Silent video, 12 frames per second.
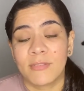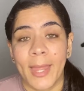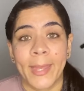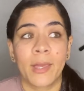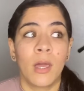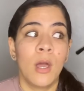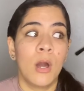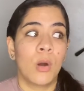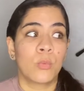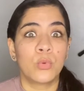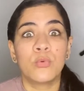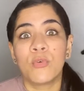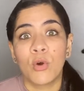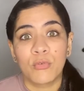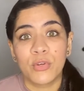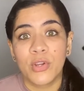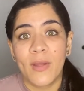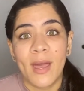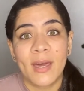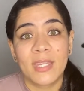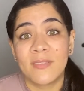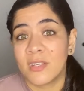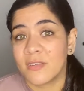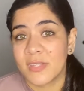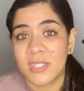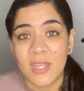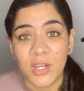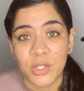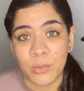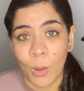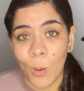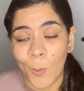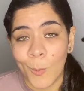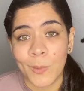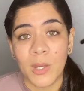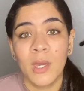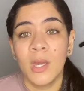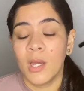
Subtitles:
like a roof over your head, even if it's not your own,